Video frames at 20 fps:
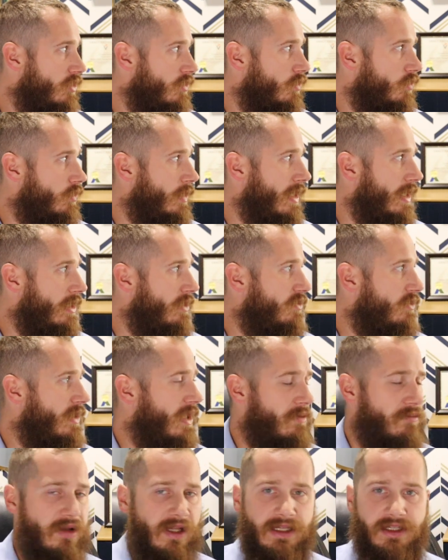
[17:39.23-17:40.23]
we we
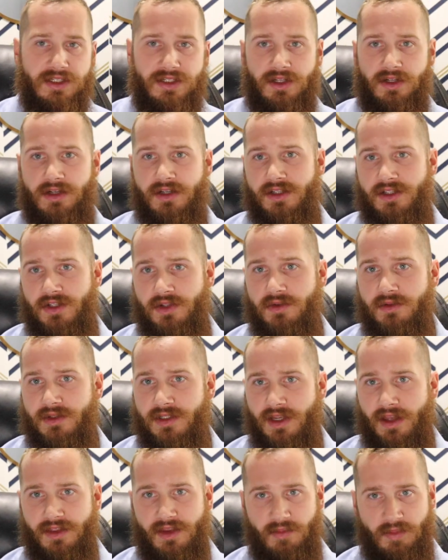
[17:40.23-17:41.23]
can play certain
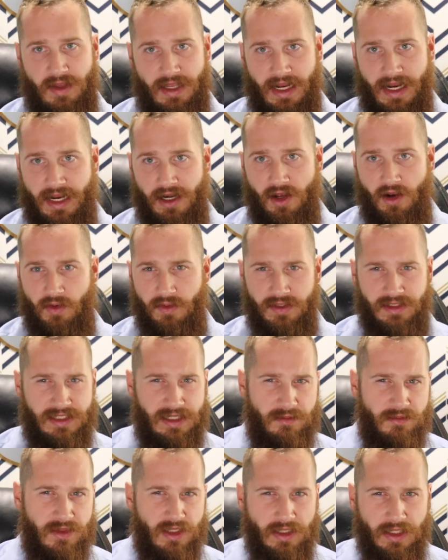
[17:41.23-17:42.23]
tunes on the piano and
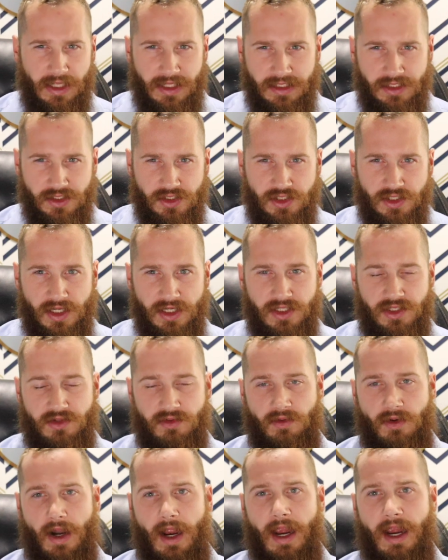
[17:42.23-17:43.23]
dim the lights just
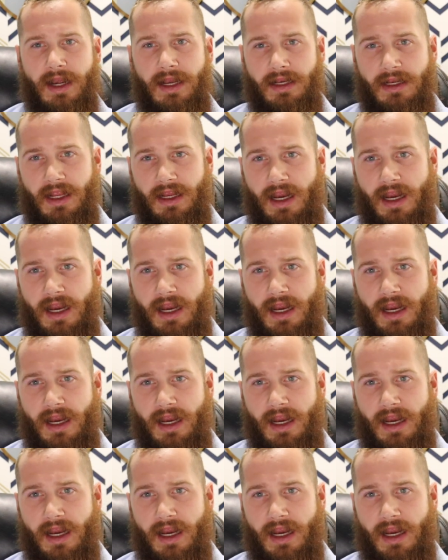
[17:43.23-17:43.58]
right and,